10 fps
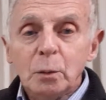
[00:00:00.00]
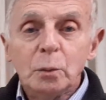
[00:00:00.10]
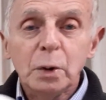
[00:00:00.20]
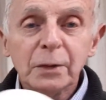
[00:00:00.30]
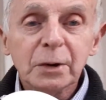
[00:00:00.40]

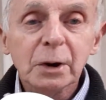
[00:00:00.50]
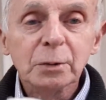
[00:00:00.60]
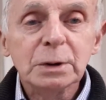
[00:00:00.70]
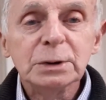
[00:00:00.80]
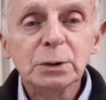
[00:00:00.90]
we've got to
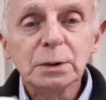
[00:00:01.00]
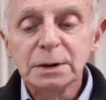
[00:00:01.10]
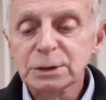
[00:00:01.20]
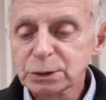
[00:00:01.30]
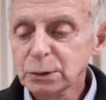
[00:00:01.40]

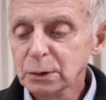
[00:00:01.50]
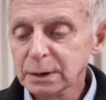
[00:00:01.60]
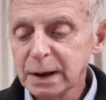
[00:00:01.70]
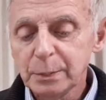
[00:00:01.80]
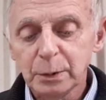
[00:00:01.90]
install a
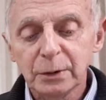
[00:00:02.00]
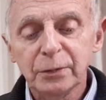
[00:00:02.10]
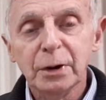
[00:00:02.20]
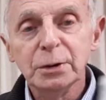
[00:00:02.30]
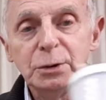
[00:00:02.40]
couple of
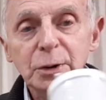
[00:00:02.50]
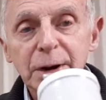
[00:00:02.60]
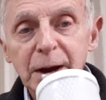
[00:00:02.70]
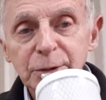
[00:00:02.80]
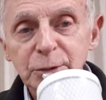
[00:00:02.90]
new
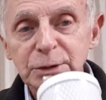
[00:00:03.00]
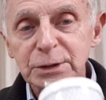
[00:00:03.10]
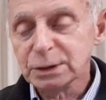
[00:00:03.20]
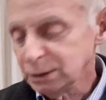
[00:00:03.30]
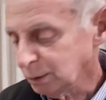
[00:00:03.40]
cartridges
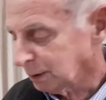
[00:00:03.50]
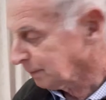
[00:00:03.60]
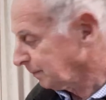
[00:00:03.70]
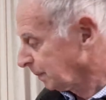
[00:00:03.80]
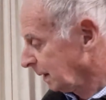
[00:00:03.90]
into it.
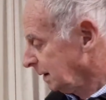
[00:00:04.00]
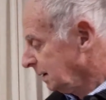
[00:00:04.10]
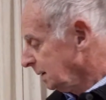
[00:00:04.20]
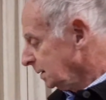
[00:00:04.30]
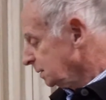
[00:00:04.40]

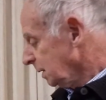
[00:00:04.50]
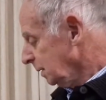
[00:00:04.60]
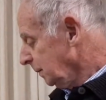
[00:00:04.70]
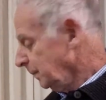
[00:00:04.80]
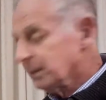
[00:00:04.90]

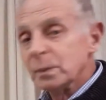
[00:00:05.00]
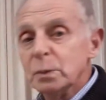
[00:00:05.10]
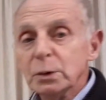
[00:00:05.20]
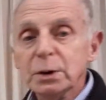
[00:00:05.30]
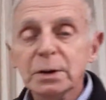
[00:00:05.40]
So
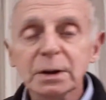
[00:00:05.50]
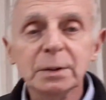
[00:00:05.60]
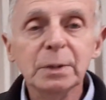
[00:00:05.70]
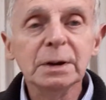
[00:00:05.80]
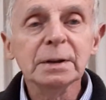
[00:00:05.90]
we'll do that in
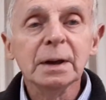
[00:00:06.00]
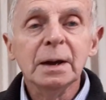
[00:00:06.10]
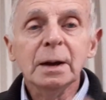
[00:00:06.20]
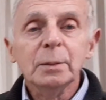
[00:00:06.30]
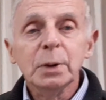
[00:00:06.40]
a minute.
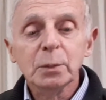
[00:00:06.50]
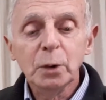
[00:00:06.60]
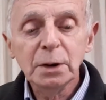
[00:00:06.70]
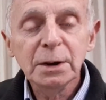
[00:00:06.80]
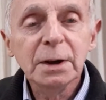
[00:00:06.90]
But
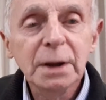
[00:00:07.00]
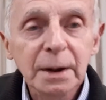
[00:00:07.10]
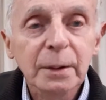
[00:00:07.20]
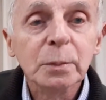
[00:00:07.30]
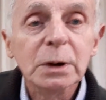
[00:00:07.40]
while you're here,
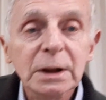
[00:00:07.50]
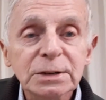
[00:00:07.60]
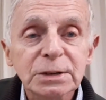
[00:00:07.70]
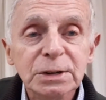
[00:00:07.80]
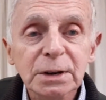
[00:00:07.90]
I'm glad
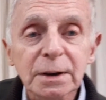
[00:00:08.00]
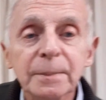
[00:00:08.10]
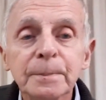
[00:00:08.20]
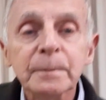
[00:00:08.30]
to see you.